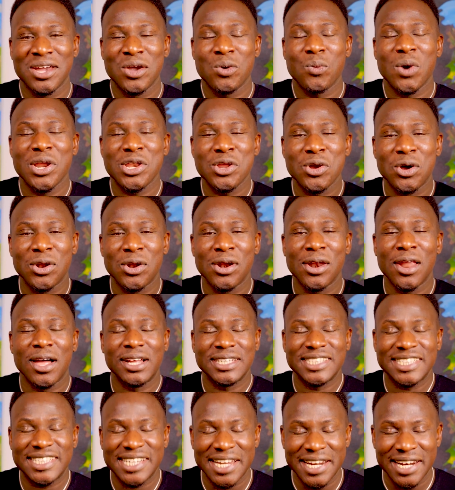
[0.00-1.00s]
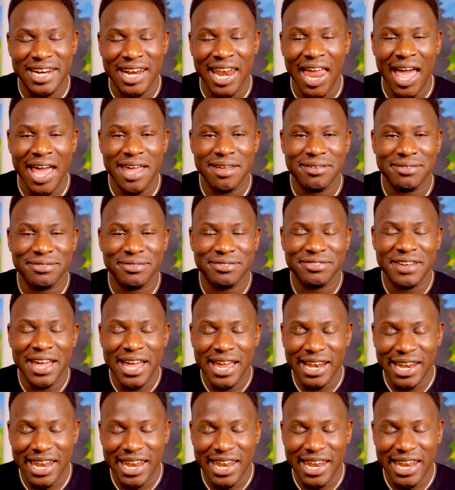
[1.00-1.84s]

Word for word: when you're lost in life.